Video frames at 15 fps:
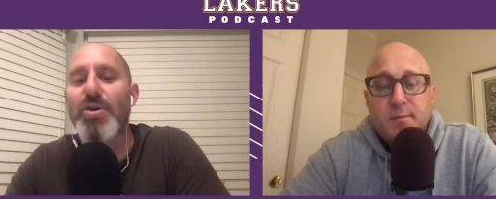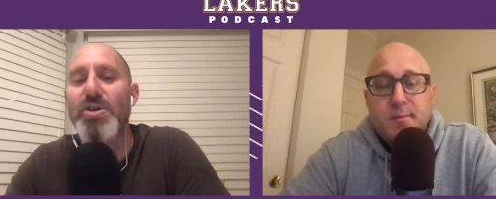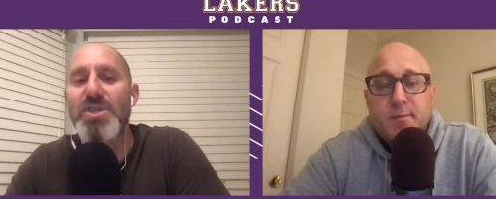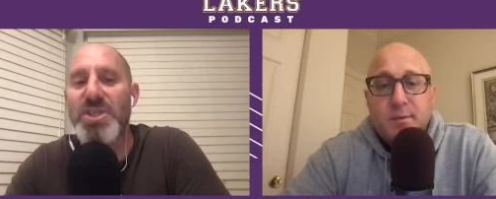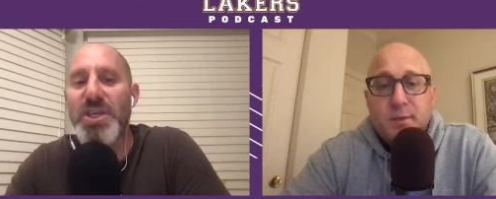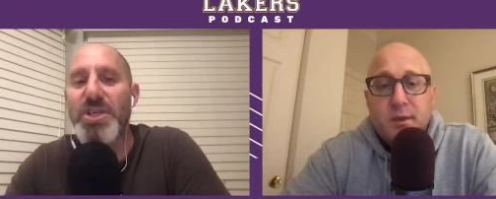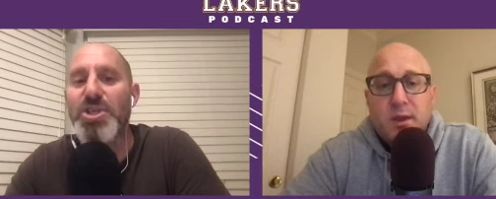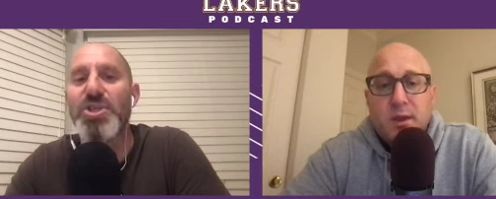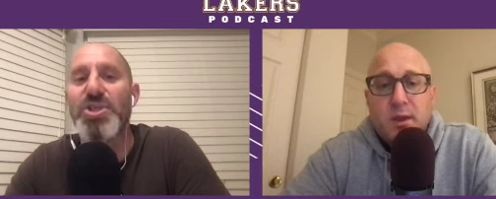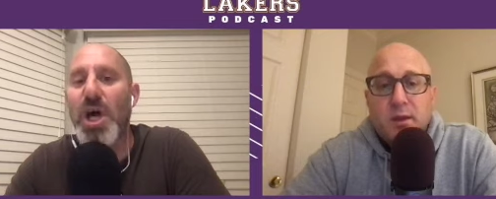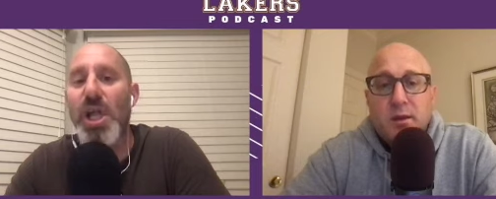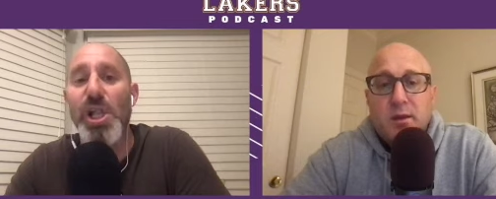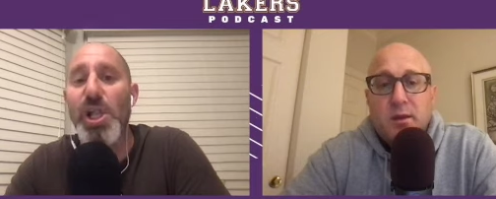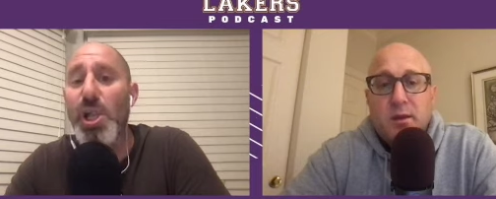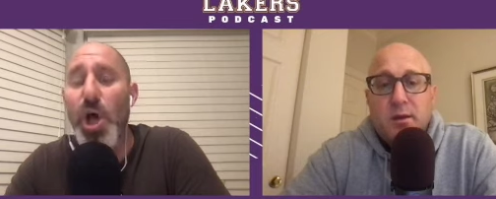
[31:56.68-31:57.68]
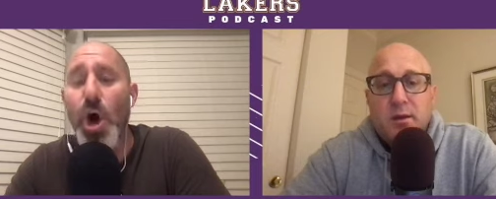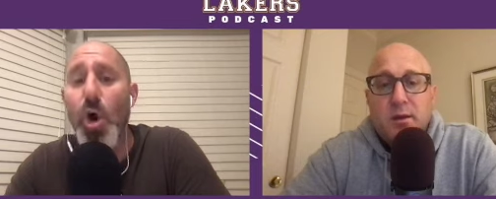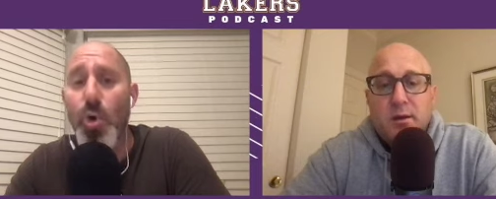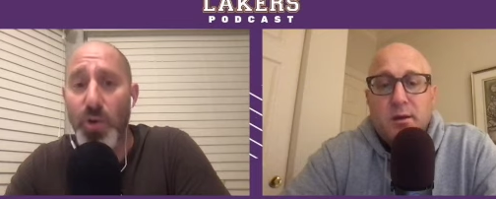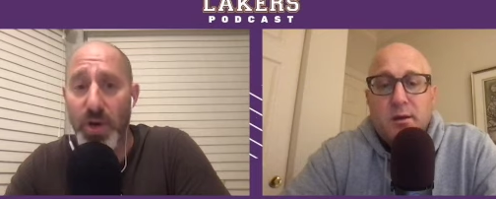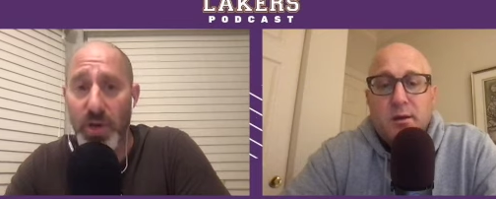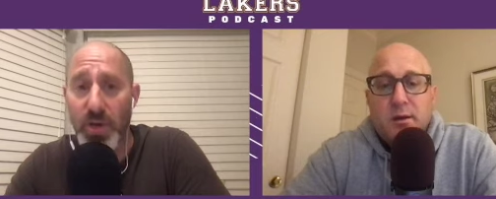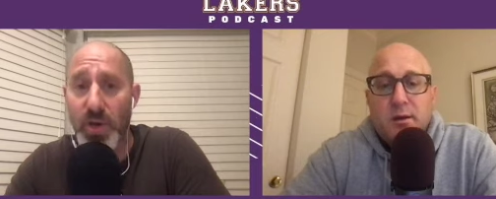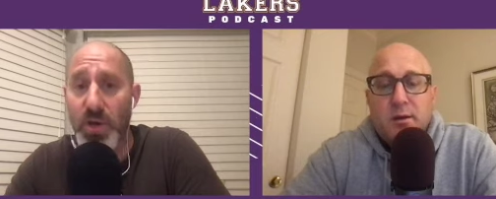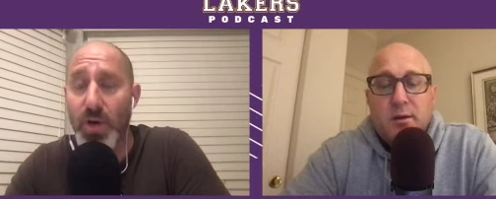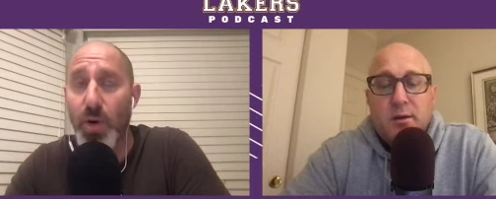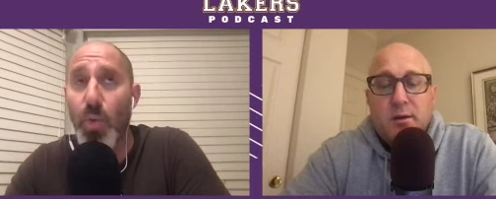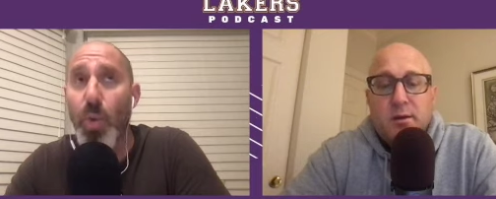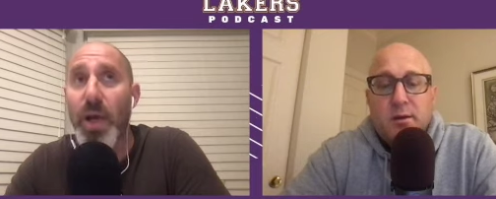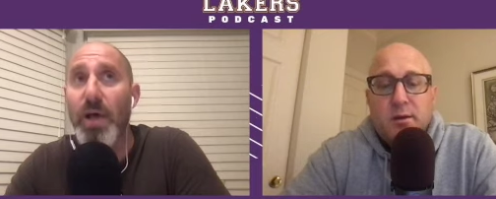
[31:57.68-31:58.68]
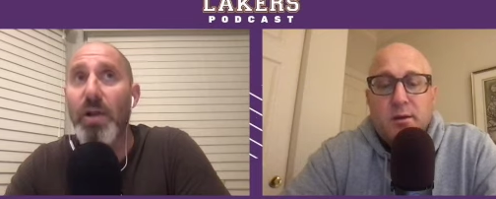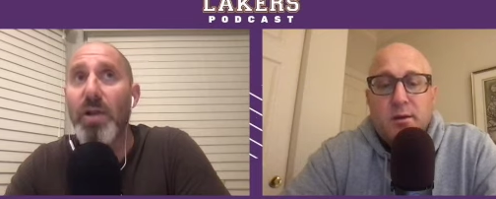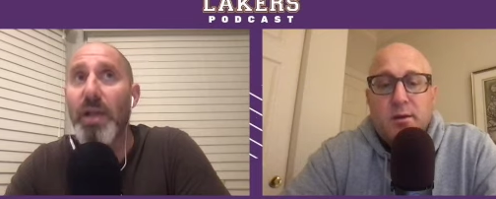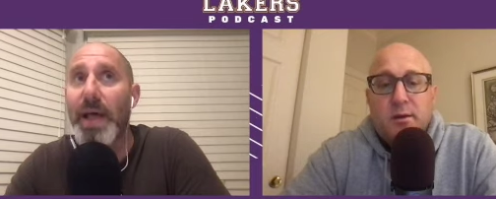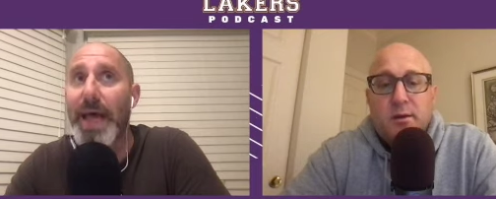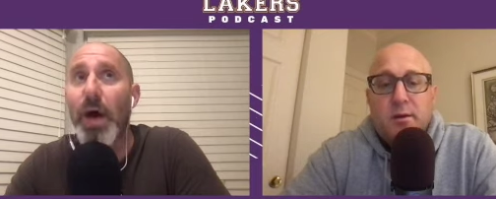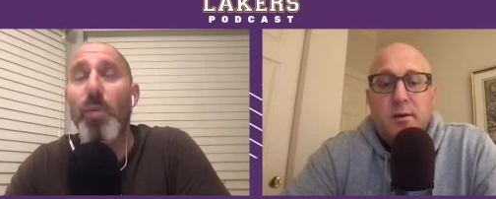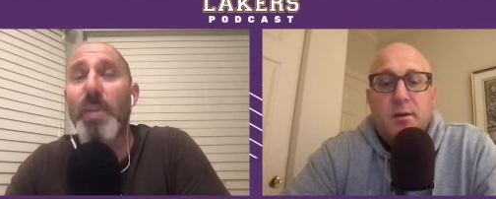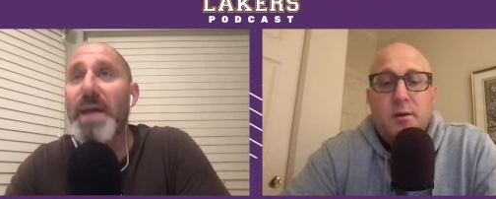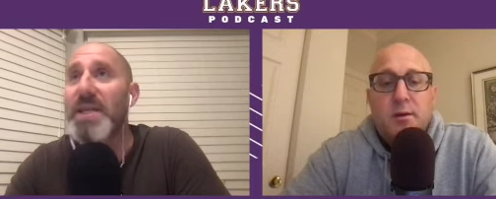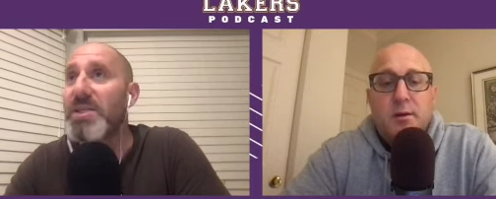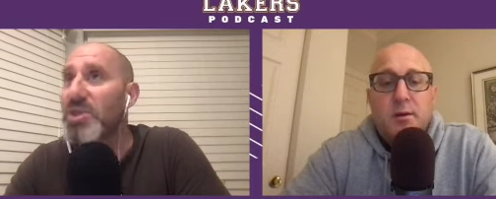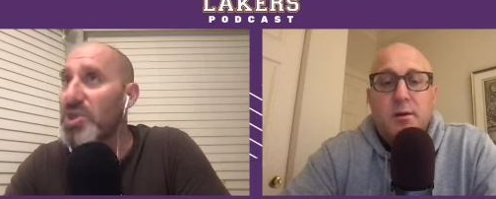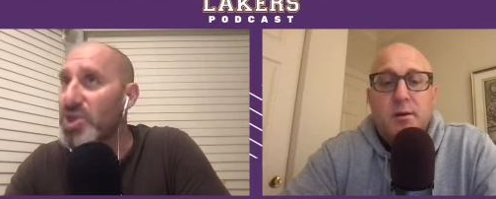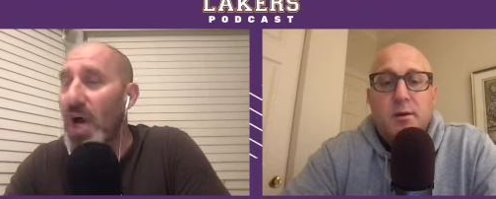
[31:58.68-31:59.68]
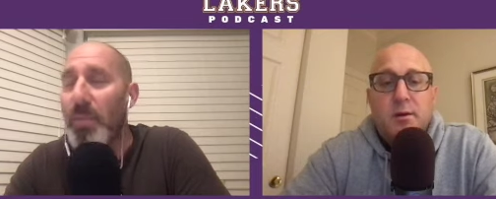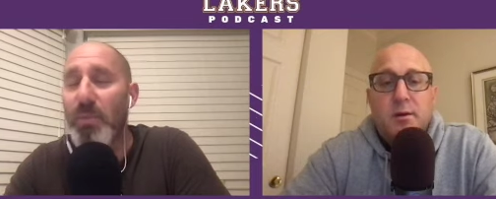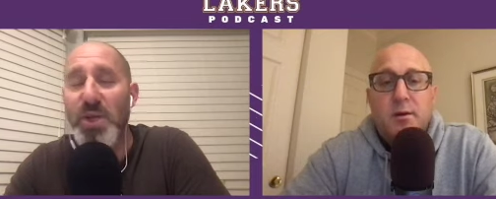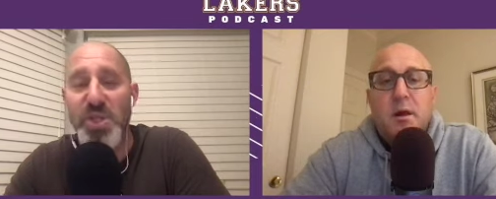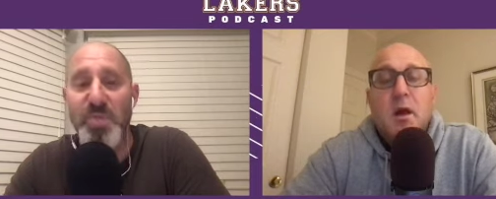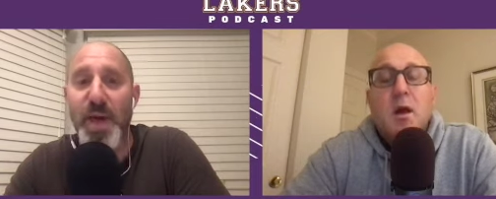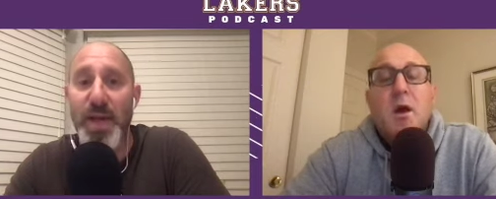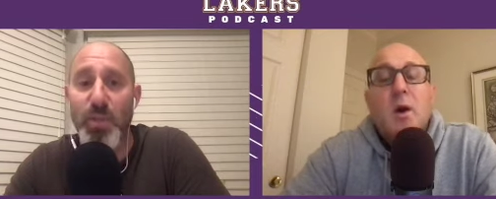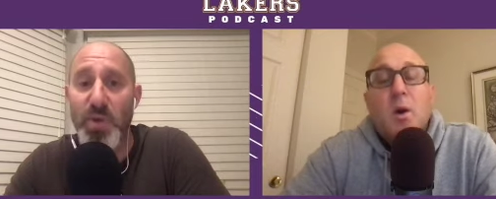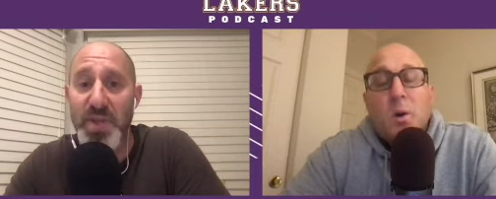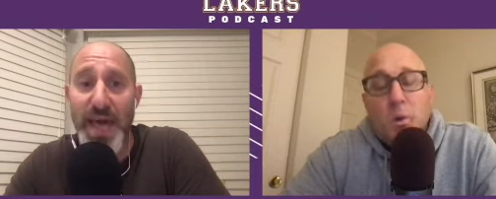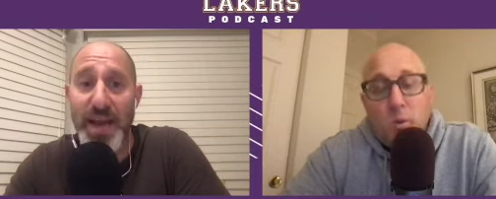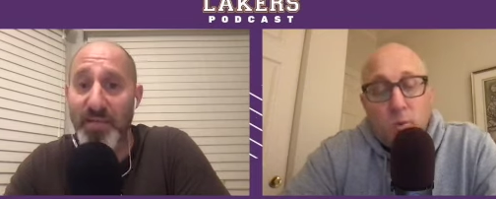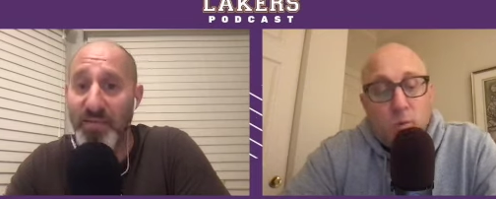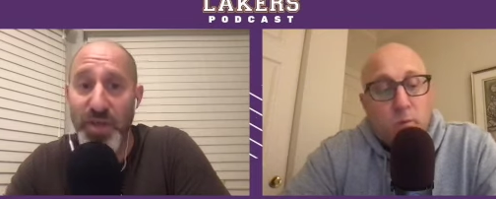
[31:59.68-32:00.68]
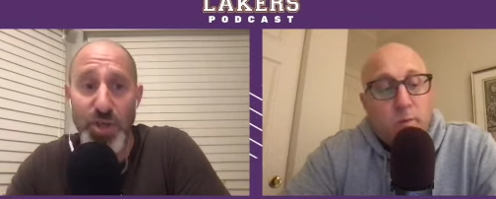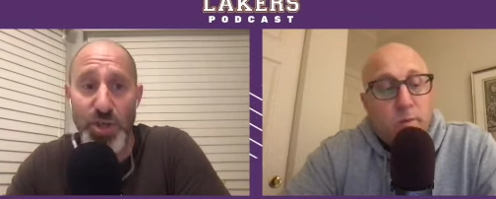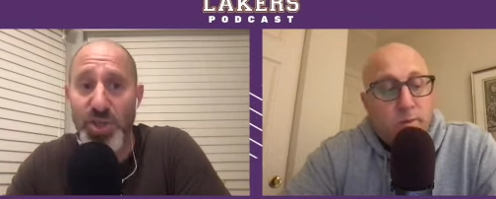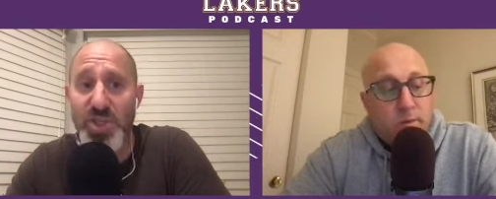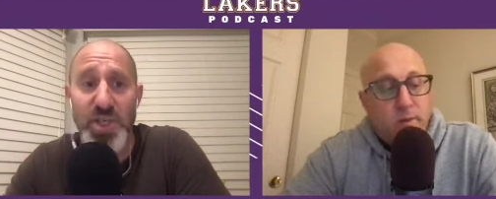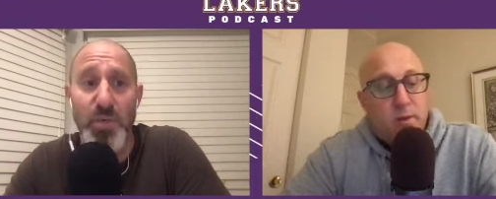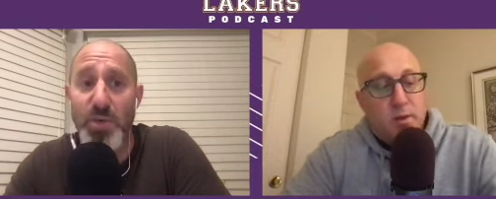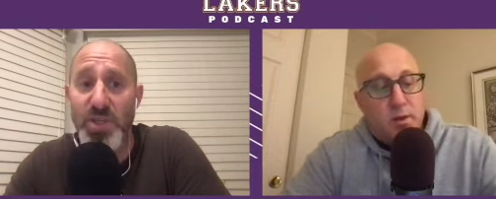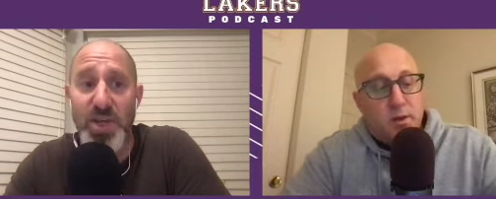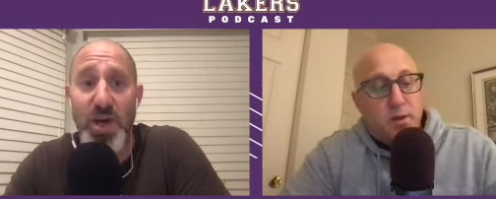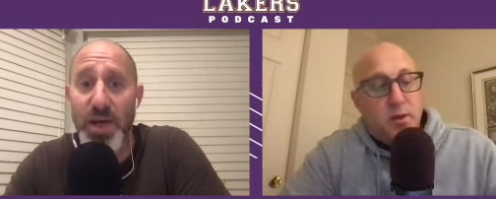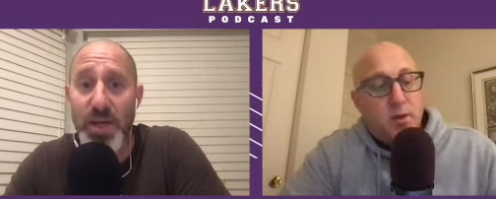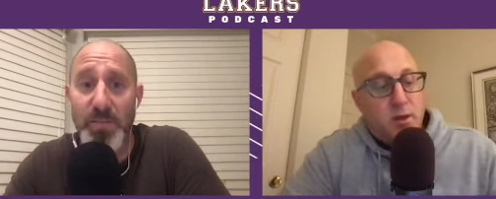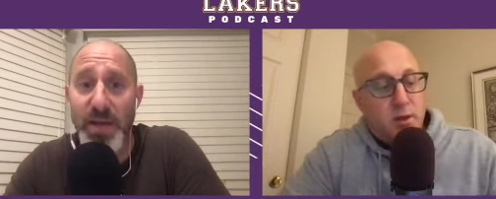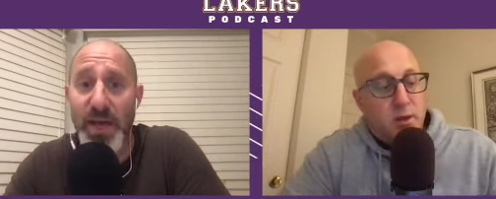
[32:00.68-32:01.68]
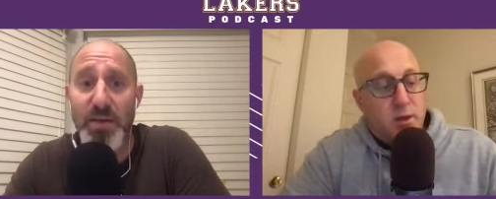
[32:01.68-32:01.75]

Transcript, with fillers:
Speaker 1: decisions alone will help in some respect with that efficiency we're talking about.